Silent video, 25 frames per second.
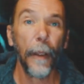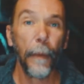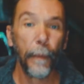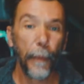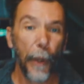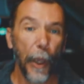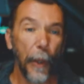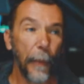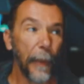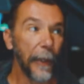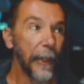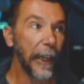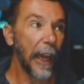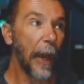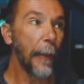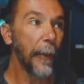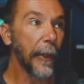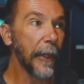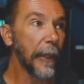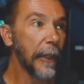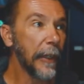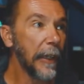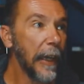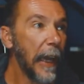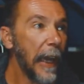Boom, and now we've
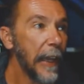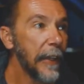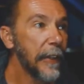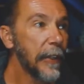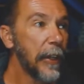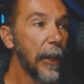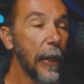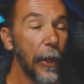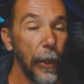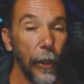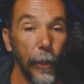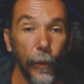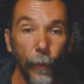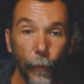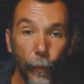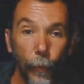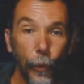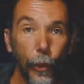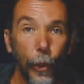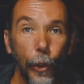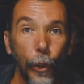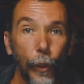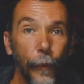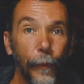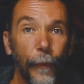got a nice
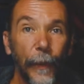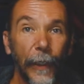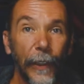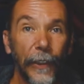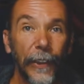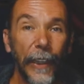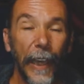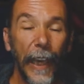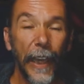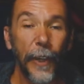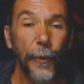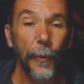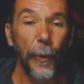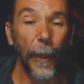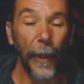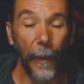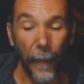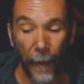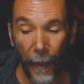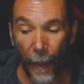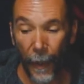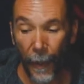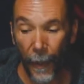cool filter as well.